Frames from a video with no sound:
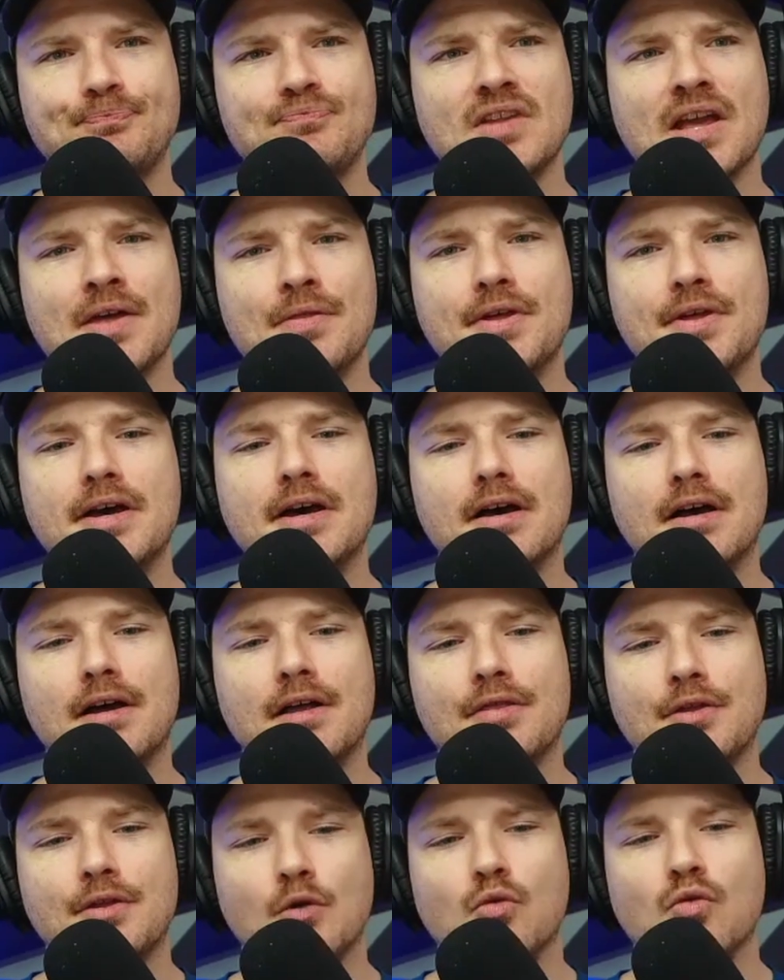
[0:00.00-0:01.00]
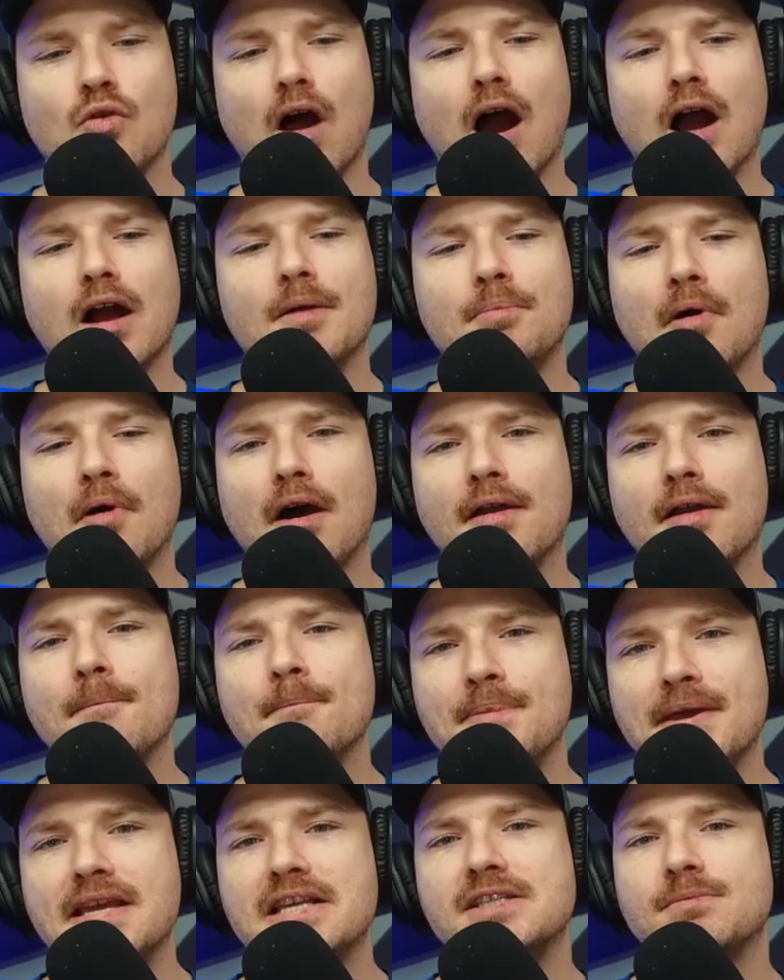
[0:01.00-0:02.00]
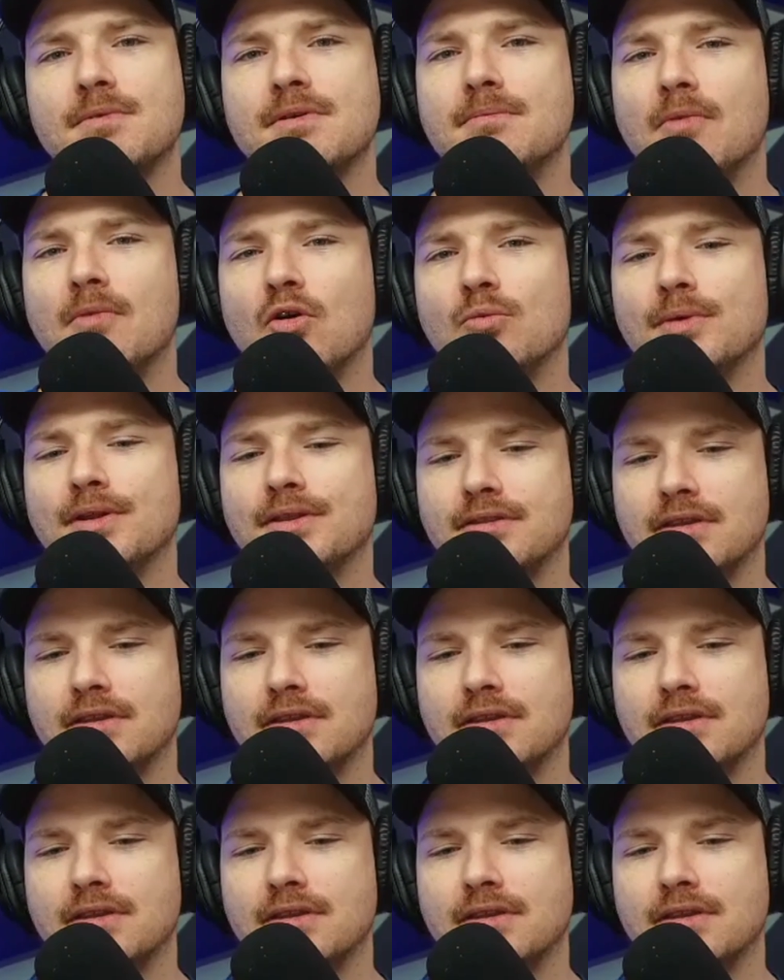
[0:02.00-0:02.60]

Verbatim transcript: the the rock bottom basement moment,